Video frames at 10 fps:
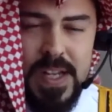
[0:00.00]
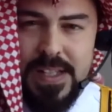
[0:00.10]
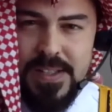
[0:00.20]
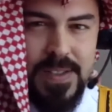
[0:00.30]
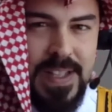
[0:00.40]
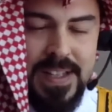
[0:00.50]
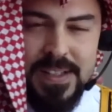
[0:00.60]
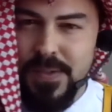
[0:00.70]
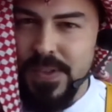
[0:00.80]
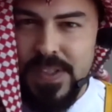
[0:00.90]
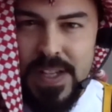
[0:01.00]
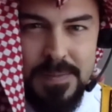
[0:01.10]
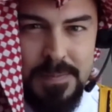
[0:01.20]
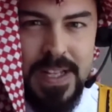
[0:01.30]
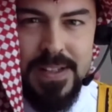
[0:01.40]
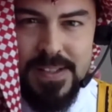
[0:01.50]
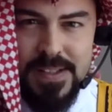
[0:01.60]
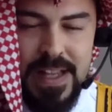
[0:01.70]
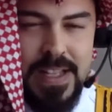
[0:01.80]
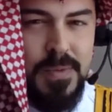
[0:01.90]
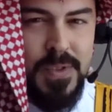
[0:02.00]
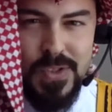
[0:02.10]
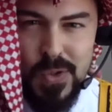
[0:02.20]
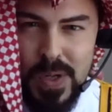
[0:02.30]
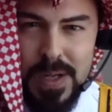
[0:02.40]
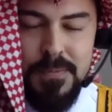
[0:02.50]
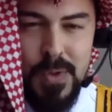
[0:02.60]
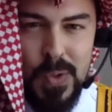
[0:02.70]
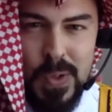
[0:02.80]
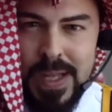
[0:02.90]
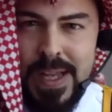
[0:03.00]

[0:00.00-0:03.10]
And so that you will say, man, this class was so helpful.